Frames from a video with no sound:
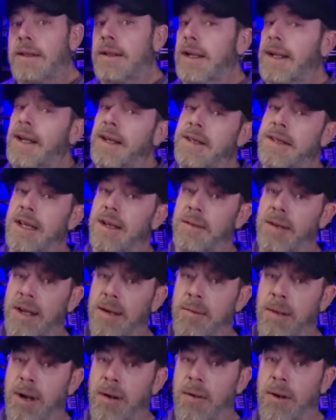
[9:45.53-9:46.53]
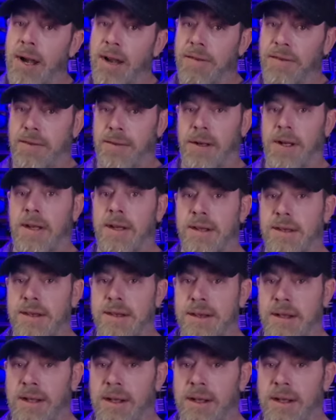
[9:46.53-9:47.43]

like I said, like my wife is